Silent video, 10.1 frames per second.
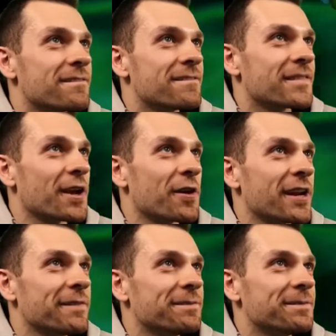Get ready.
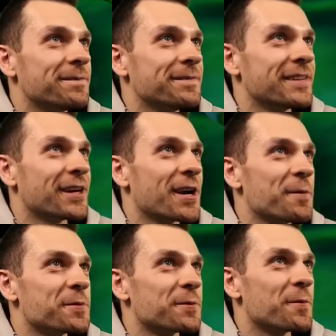Here it
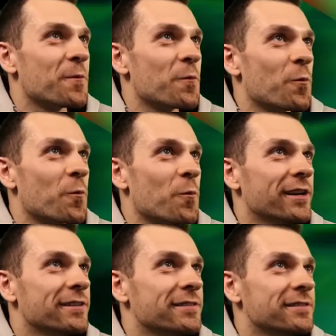comes.
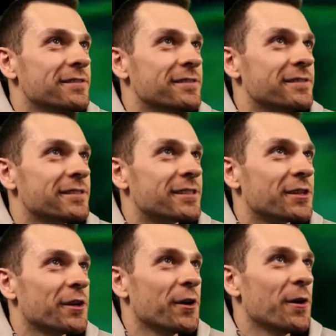One,
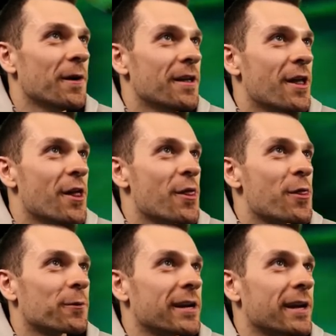two,
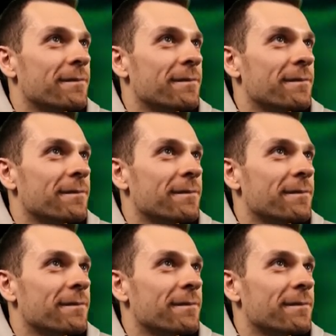three.